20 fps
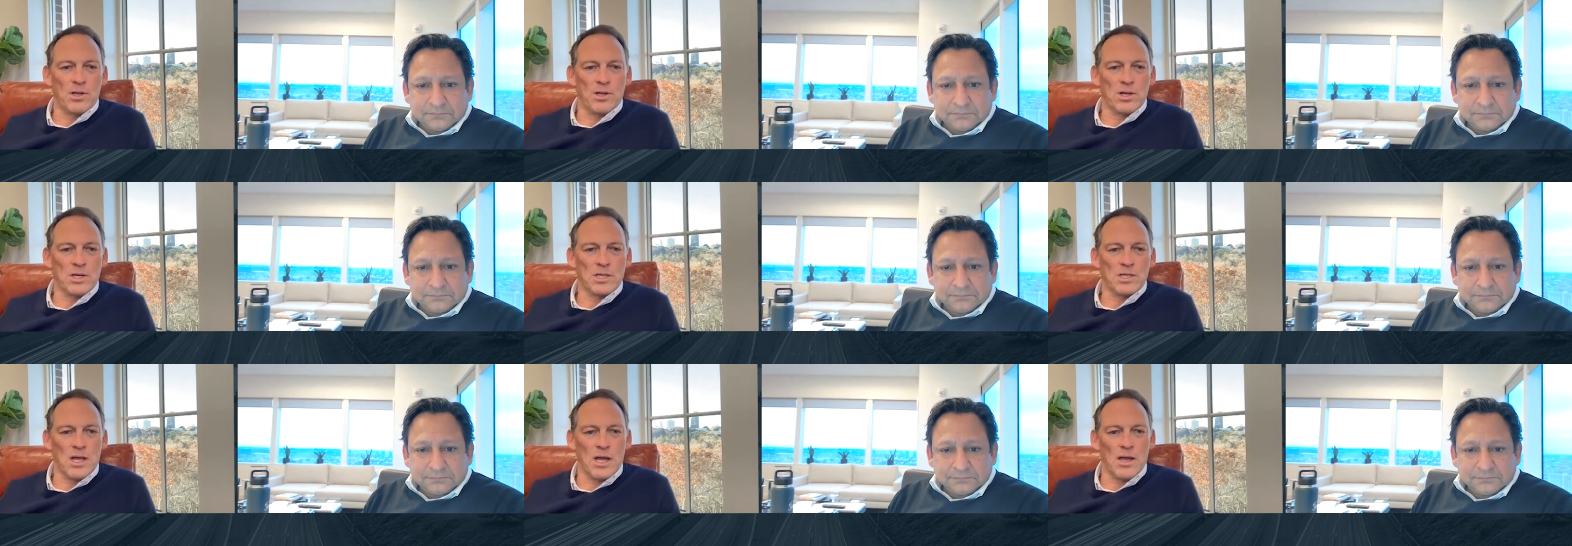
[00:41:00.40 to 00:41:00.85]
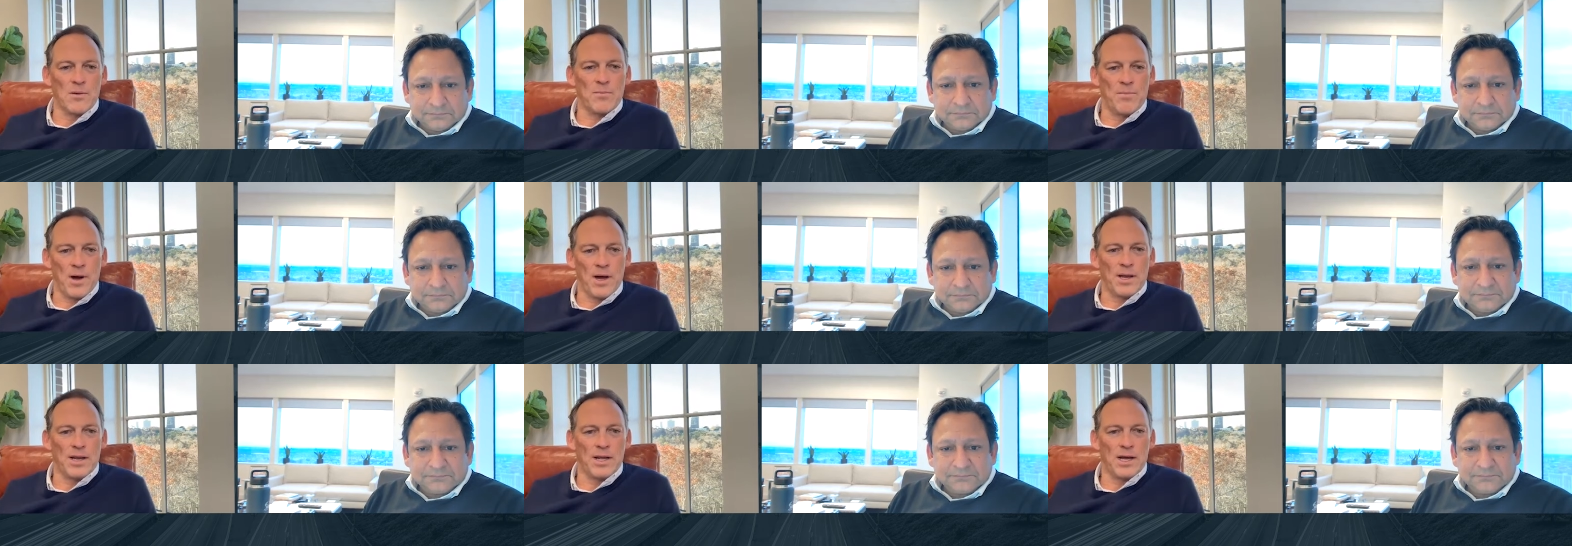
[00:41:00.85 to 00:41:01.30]
Speaker 1: looks like.
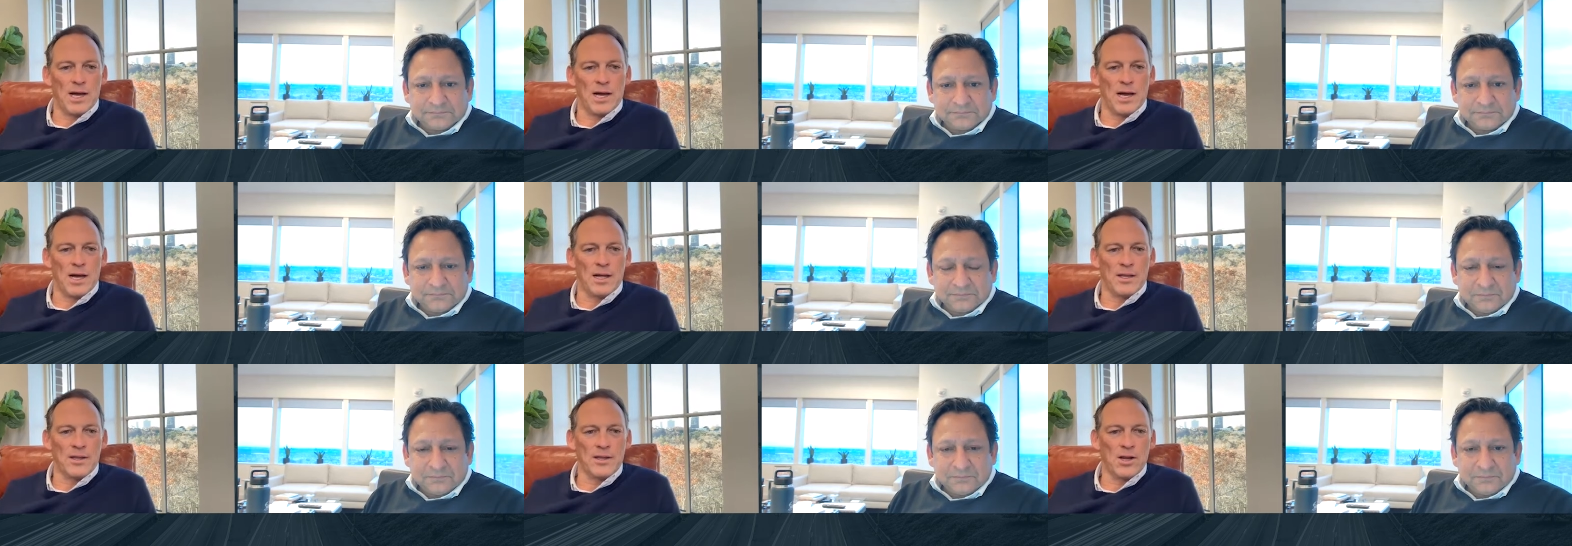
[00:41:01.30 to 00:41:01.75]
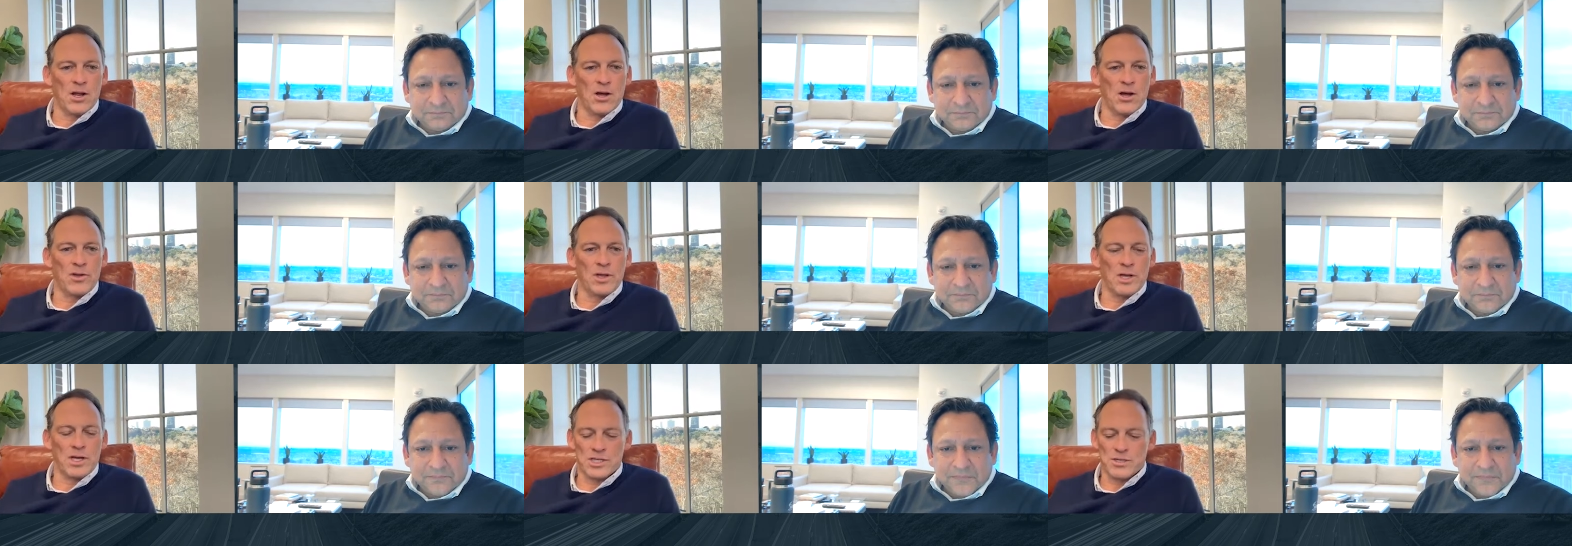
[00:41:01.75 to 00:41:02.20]
But uh, you know,
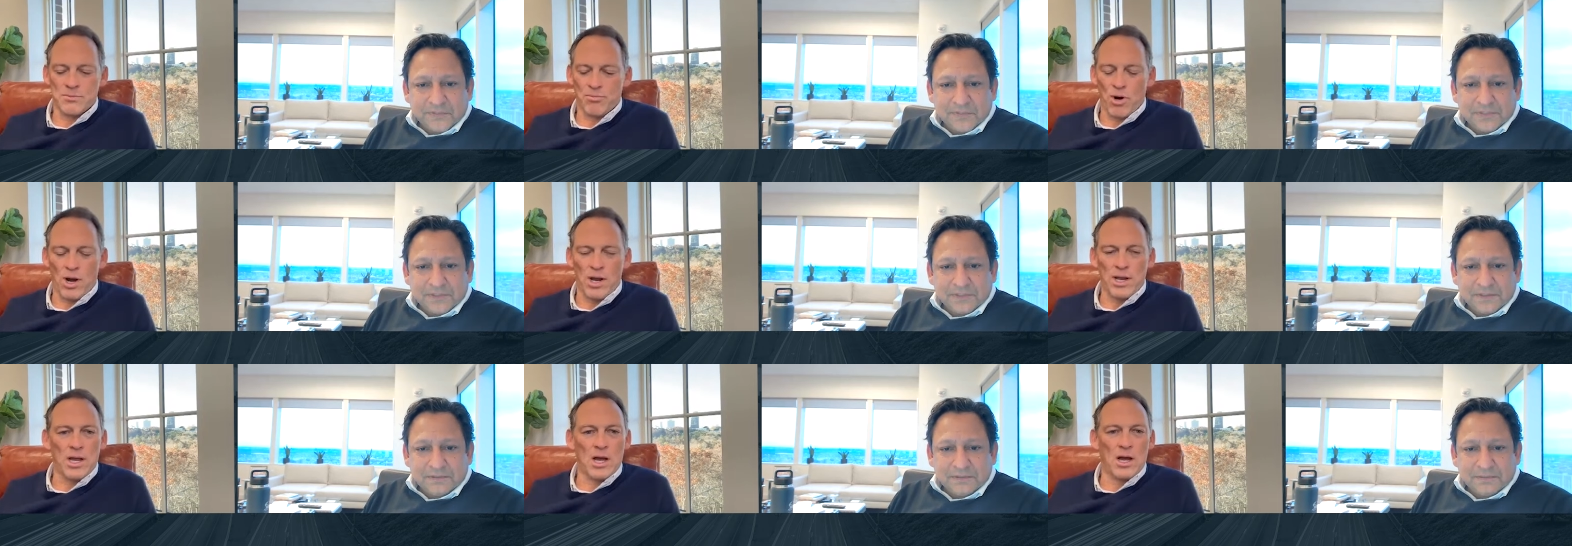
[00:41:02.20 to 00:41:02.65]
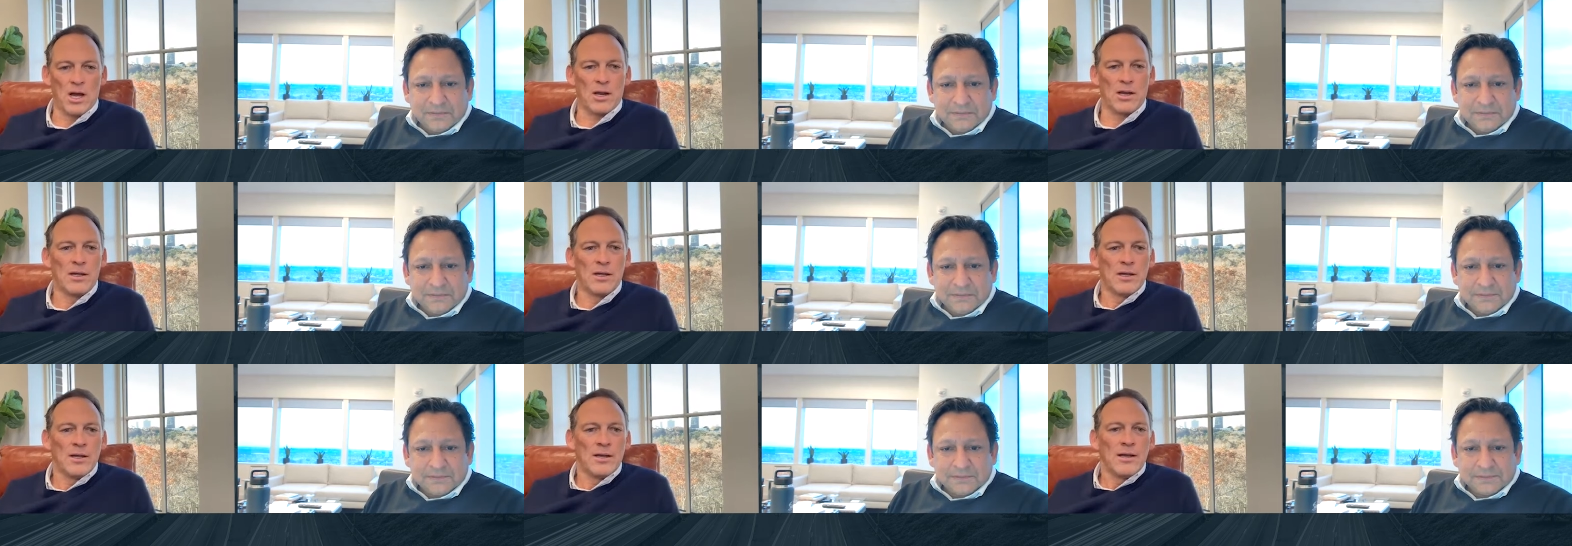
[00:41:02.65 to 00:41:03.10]
you get some bright young
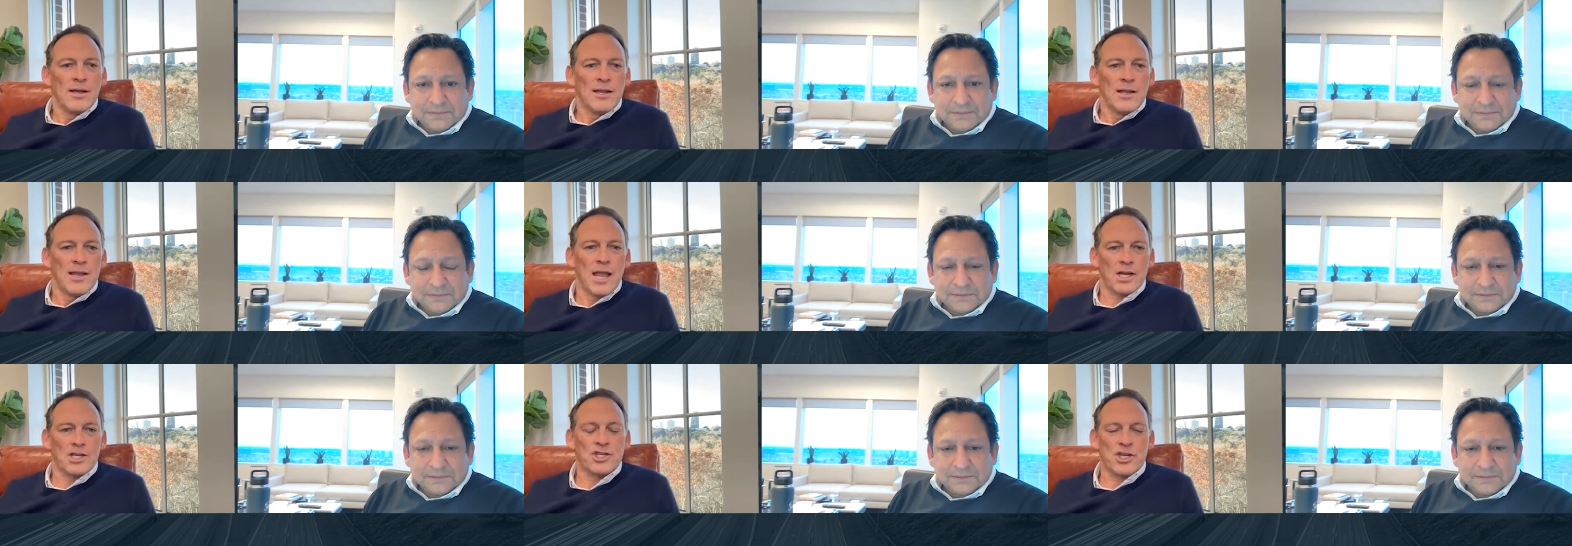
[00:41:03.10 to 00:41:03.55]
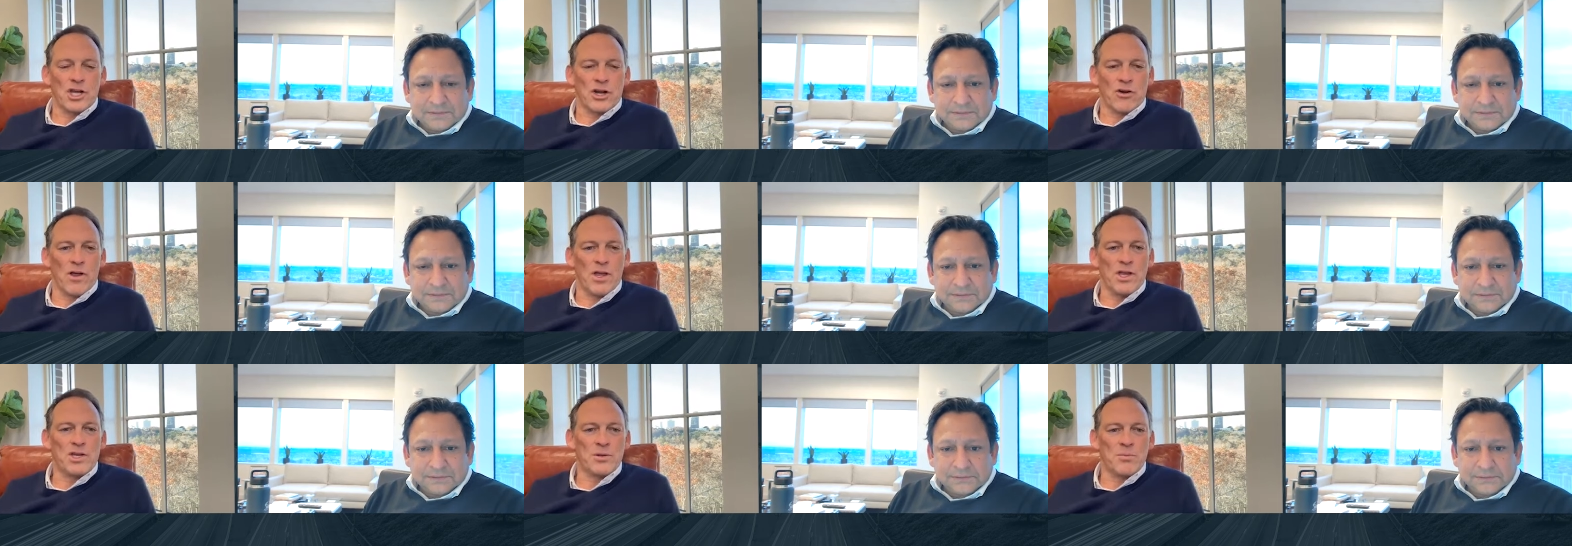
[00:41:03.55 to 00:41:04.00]
next
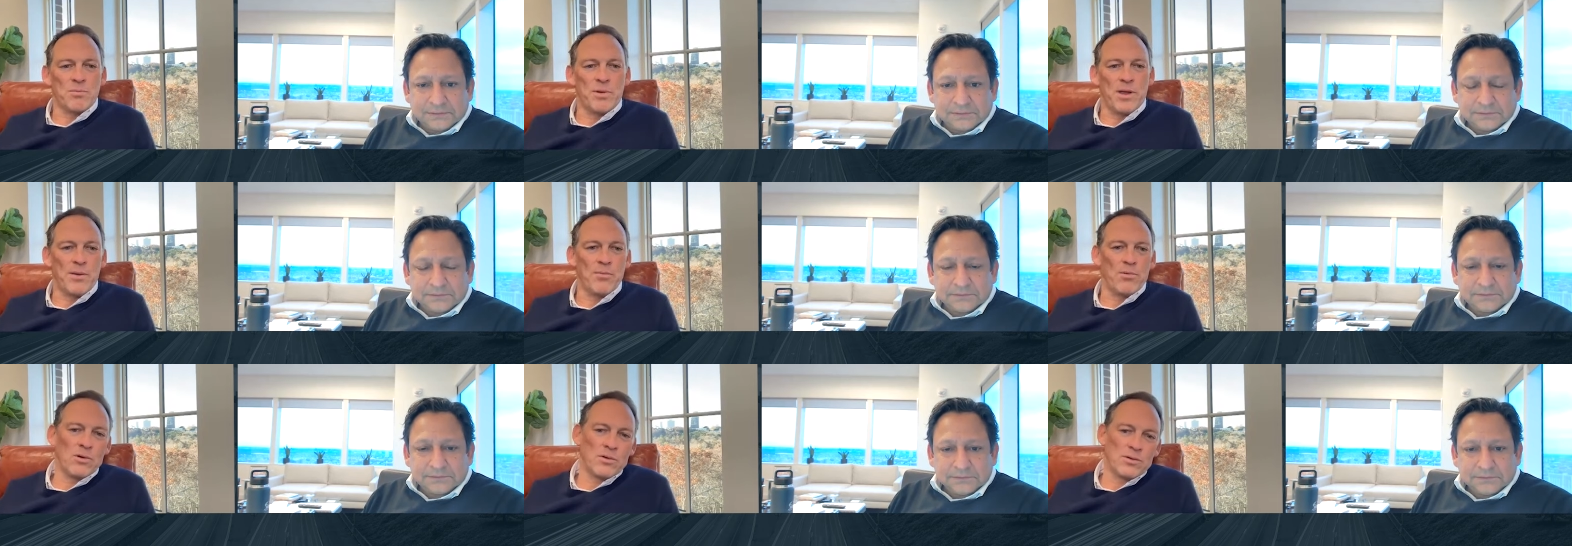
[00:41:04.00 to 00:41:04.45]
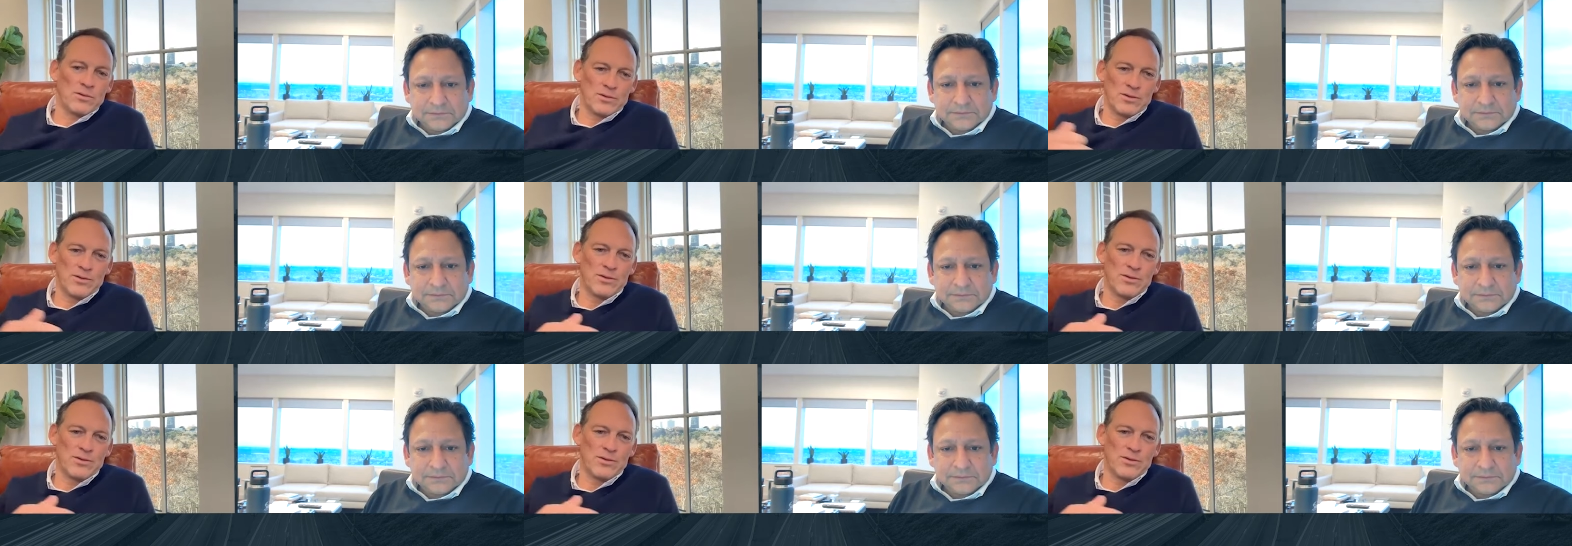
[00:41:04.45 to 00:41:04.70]
generation people.